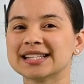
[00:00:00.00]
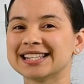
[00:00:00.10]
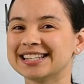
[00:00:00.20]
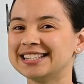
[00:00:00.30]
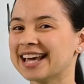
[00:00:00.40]

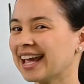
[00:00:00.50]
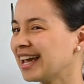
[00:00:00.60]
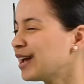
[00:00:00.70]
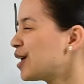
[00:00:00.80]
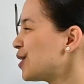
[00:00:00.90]

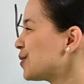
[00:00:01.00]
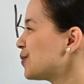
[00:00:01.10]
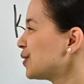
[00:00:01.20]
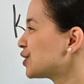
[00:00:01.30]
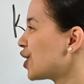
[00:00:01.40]
Today
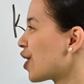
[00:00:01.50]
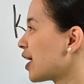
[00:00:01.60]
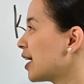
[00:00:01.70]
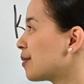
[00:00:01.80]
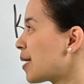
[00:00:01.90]
we're
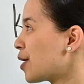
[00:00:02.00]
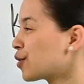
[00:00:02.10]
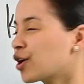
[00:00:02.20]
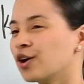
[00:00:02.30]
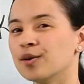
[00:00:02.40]
talking
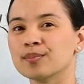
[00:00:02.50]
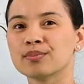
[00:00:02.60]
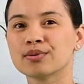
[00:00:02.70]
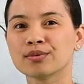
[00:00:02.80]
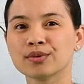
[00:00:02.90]
about
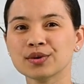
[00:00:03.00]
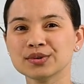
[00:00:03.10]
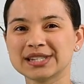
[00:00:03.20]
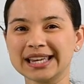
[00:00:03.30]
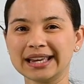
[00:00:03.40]

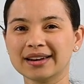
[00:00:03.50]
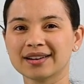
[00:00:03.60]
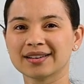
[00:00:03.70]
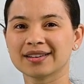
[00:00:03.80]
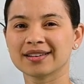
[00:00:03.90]
protein.
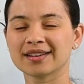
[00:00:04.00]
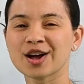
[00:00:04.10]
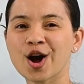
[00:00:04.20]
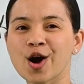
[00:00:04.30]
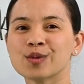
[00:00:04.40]

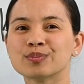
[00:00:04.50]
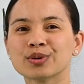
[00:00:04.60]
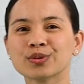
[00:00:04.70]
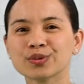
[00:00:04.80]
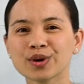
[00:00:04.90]

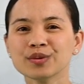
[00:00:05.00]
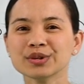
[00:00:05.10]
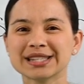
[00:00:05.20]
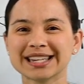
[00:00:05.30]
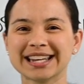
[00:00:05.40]

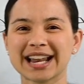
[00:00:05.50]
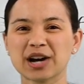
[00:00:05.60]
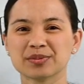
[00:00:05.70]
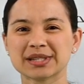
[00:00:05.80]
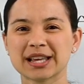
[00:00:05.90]
Protein
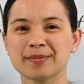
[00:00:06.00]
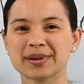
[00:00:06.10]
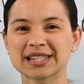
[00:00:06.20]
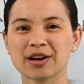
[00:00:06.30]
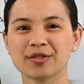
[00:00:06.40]
helps keep
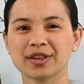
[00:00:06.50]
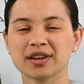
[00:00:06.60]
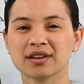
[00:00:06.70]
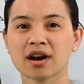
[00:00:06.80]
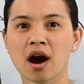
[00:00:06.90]
us healthy.
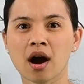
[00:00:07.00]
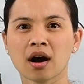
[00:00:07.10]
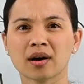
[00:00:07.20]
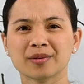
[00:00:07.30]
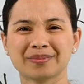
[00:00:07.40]

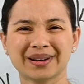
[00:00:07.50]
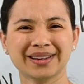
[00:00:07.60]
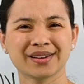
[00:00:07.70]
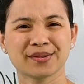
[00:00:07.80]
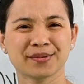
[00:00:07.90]
But
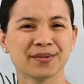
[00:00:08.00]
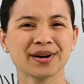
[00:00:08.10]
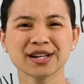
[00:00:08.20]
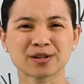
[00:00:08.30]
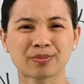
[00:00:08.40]

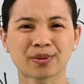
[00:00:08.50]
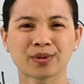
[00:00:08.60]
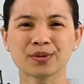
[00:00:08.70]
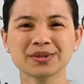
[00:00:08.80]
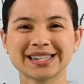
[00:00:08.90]
what is
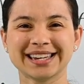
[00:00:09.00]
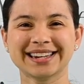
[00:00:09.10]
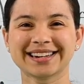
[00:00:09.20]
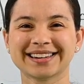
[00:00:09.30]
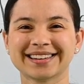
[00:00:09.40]
protein?